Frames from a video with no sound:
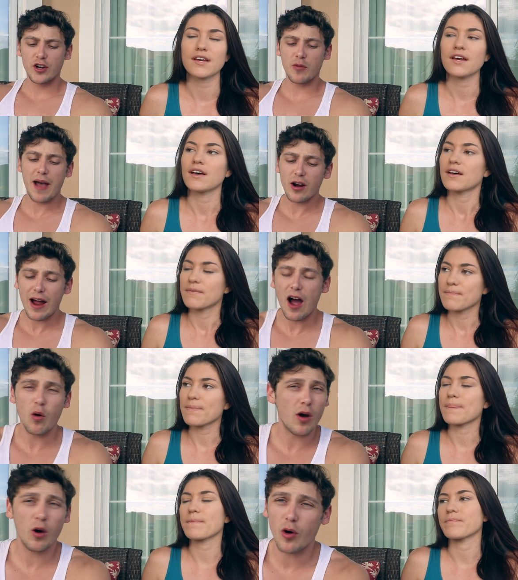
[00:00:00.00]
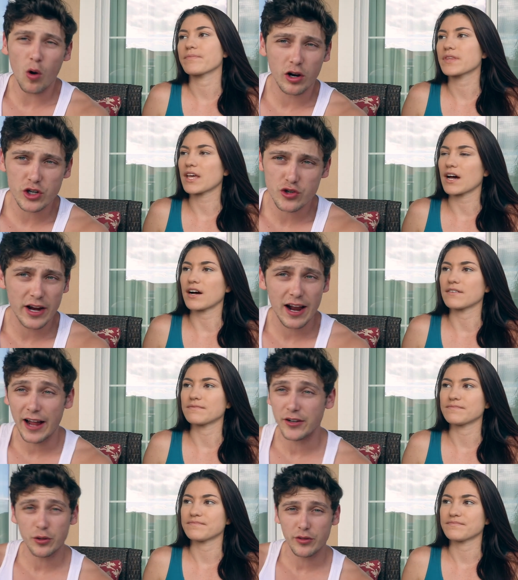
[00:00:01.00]
Speaker 1: No matter how well orchestrated yeah. I
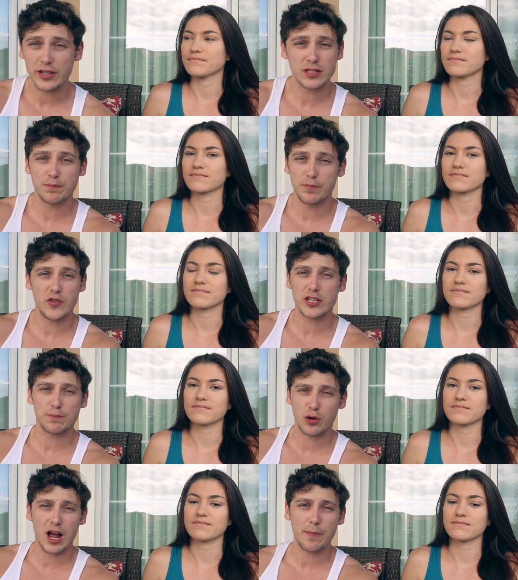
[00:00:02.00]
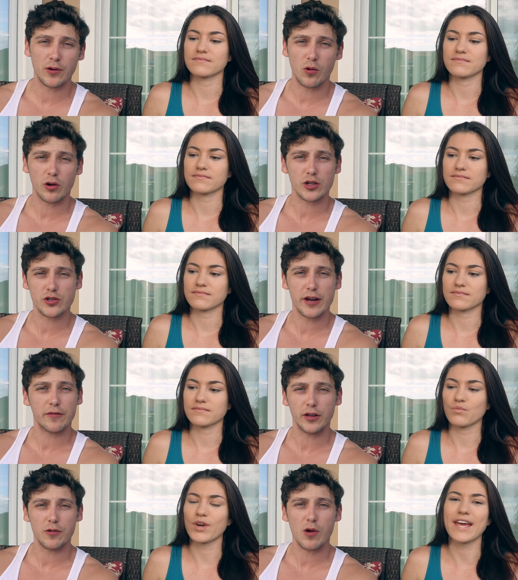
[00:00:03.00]
do this this prep and orchestrate it
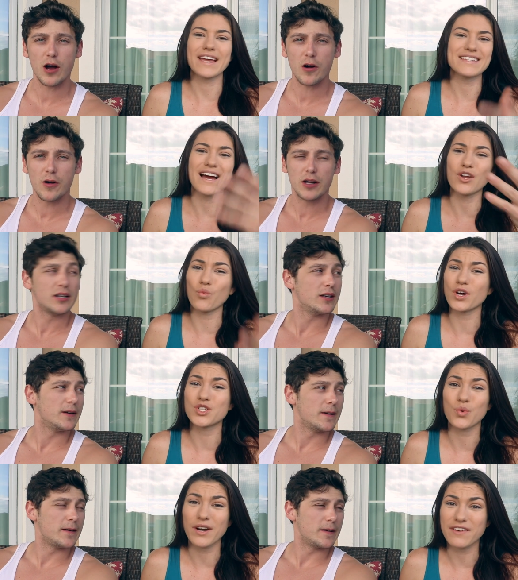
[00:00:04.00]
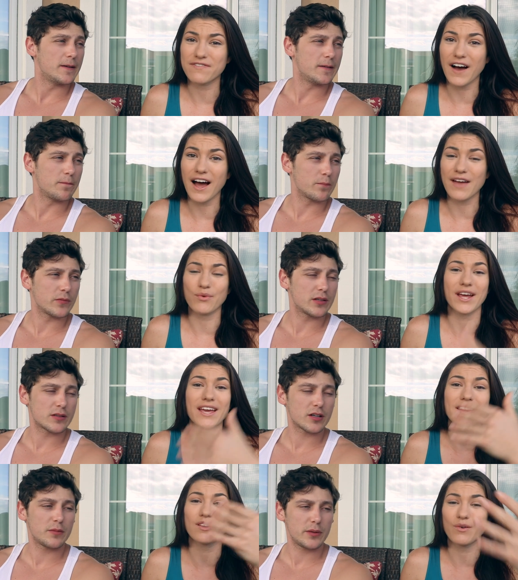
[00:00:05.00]
really when well. When I get down
Speaker 2: to 125, when I
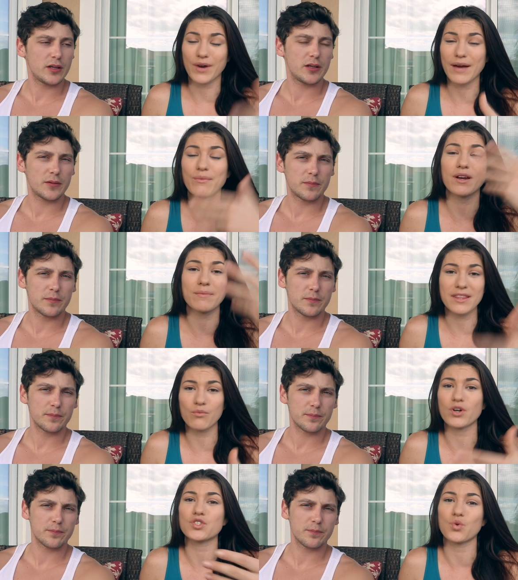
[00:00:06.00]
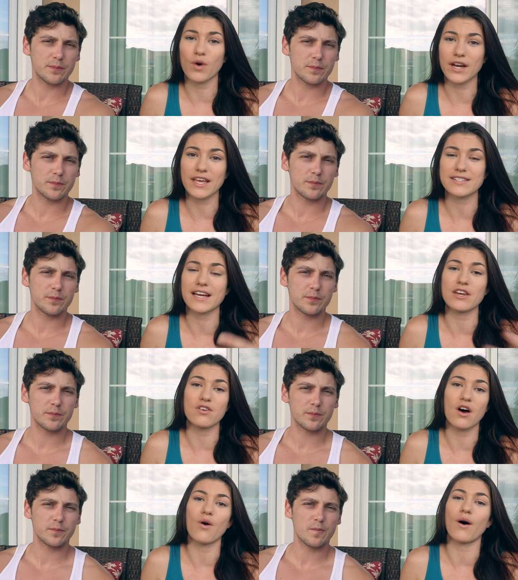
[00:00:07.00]
hit the, when I when I'm in the 120s, I
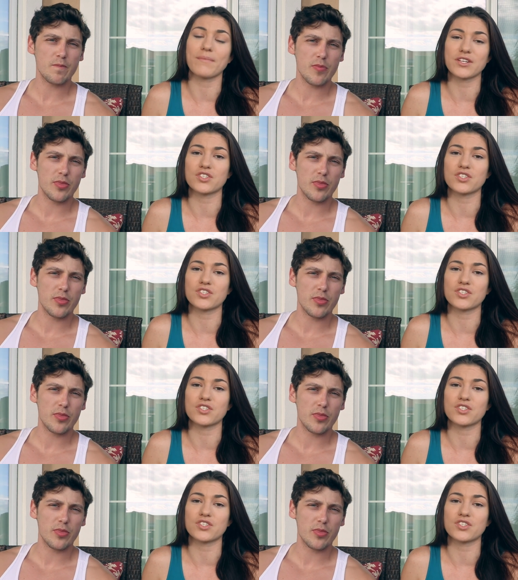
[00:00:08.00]
know I'm going